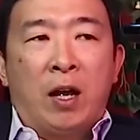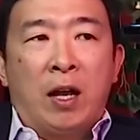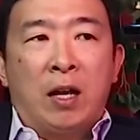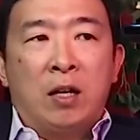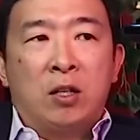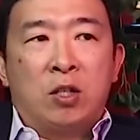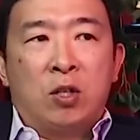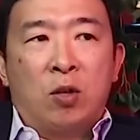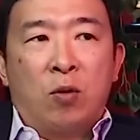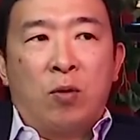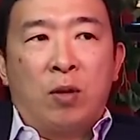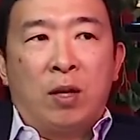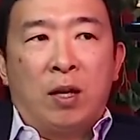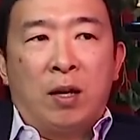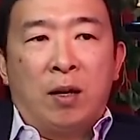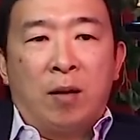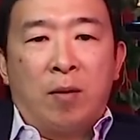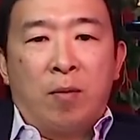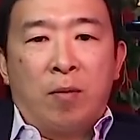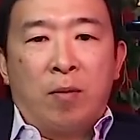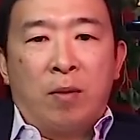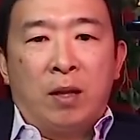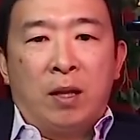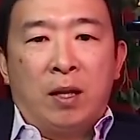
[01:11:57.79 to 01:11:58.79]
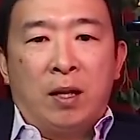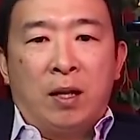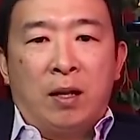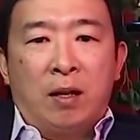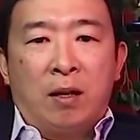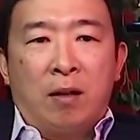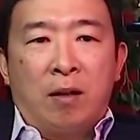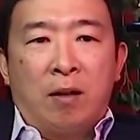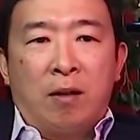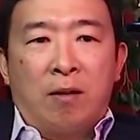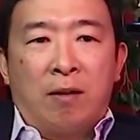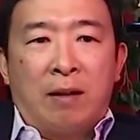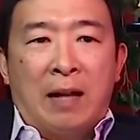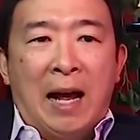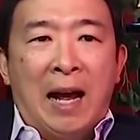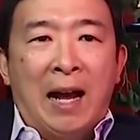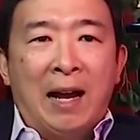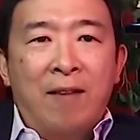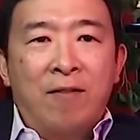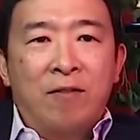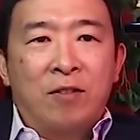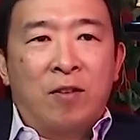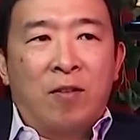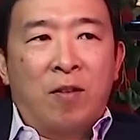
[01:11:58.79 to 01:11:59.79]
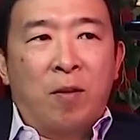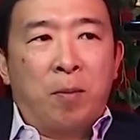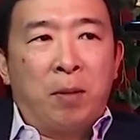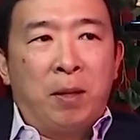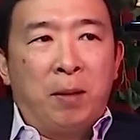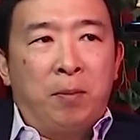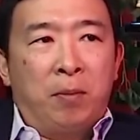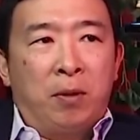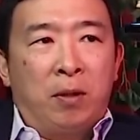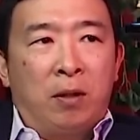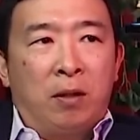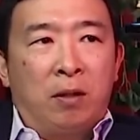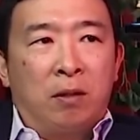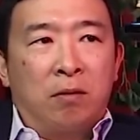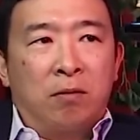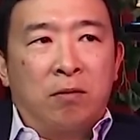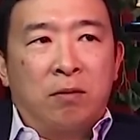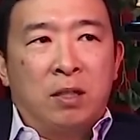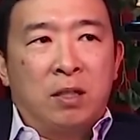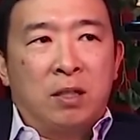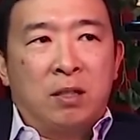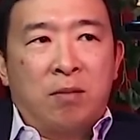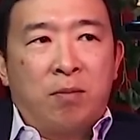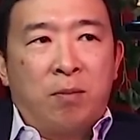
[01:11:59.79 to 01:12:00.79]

and so the the lives of the people just